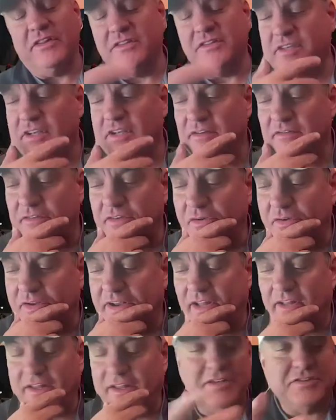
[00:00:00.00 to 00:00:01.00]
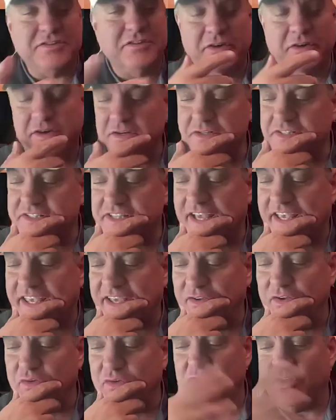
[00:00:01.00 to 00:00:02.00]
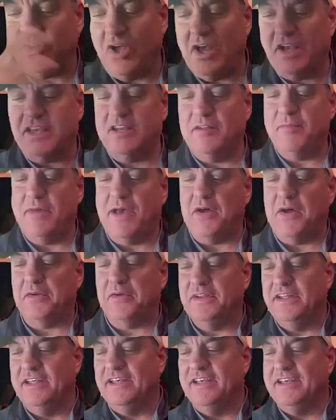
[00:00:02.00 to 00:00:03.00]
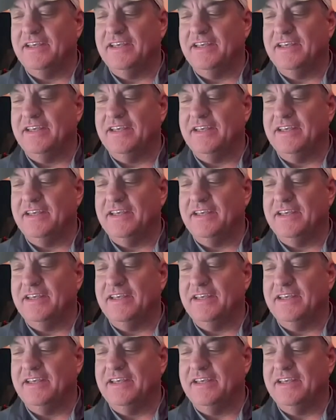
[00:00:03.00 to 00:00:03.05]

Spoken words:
this interview, and I'll let you go here in a second, you were talking about